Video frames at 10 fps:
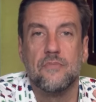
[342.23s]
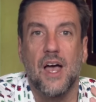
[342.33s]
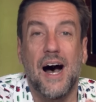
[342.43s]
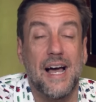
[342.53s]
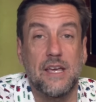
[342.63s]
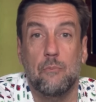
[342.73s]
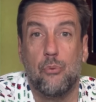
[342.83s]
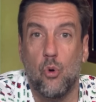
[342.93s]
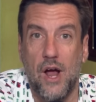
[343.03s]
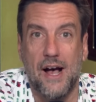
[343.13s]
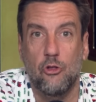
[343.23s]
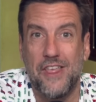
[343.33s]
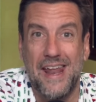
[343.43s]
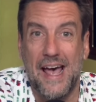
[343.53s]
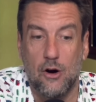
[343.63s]
I am proud
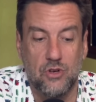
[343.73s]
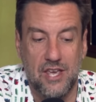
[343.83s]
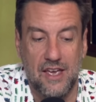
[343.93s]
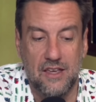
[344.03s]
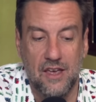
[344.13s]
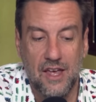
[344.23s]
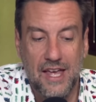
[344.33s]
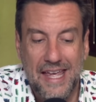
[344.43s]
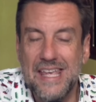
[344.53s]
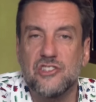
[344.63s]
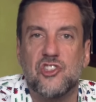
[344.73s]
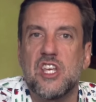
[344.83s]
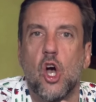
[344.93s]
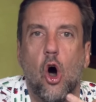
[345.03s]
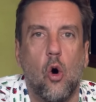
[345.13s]
that OutKick is
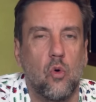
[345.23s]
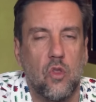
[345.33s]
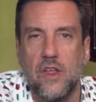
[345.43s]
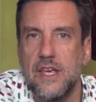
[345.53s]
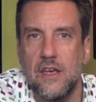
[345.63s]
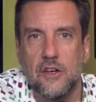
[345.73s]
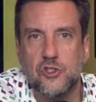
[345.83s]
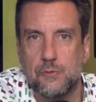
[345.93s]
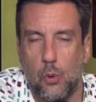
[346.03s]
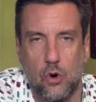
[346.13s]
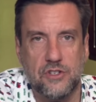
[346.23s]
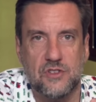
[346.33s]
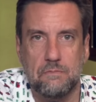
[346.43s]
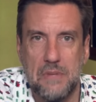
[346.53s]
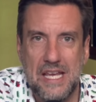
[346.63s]
the only sports
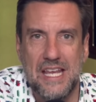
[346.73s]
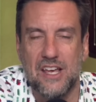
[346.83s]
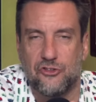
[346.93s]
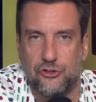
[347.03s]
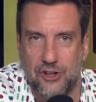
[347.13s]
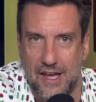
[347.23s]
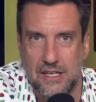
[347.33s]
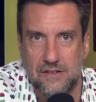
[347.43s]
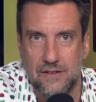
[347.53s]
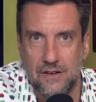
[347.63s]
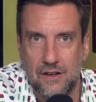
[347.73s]
media site